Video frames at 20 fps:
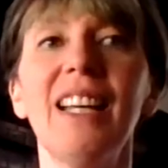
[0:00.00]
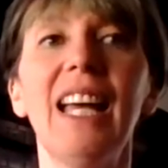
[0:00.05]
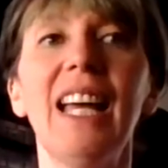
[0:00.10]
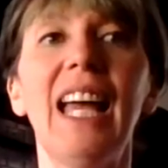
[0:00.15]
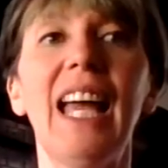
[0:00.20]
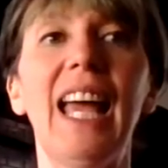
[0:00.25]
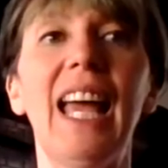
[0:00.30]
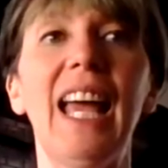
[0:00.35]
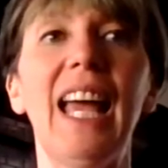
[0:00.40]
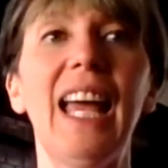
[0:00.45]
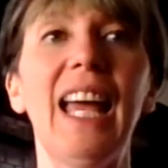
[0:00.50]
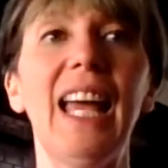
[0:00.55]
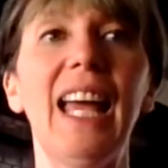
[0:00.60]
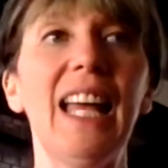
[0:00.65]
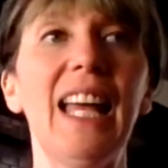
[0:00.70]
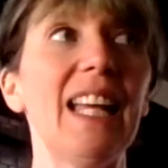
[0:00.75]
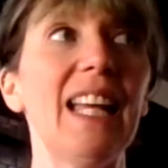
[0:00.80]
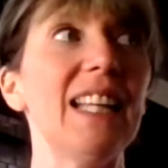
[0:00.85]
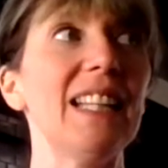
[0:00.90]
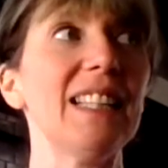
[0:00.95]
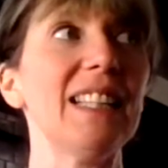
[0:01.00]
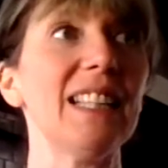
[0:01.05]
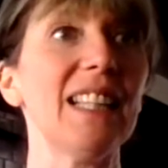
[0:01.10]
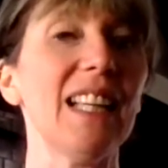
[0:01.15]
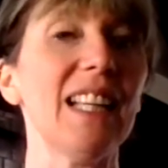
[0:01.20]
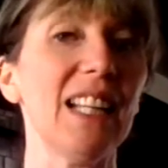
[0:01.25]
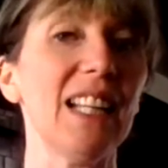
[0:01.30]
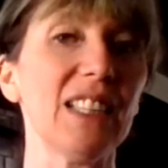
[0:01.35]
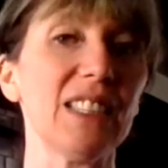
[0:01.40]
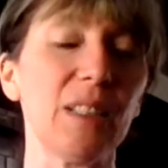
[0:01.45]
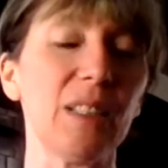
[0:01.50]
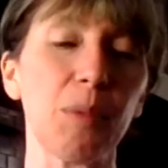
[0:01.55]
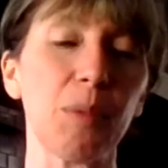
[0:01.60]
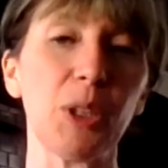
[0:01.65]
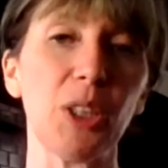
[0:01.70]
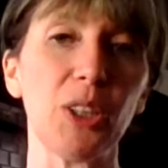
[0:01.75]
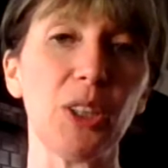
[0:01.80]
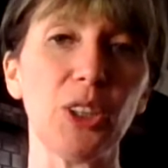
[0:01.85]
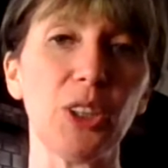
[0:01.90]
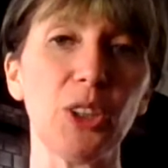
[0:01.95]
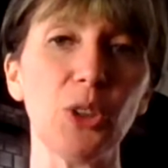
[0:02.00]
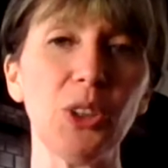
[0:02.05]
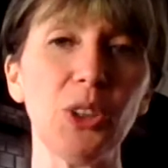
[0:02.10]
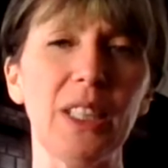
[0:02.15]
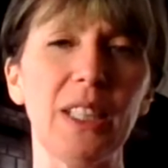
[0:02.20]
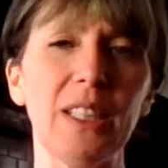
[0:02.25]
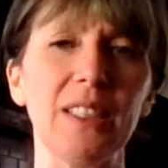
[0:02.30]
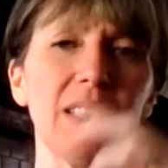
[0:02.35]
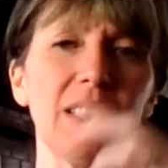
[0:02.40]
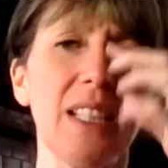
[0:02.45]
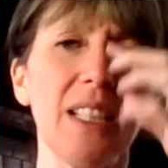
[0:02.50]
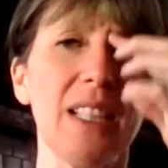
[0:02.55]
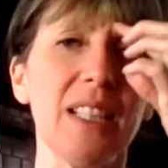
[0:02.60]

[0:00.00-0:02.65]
And some conclusions.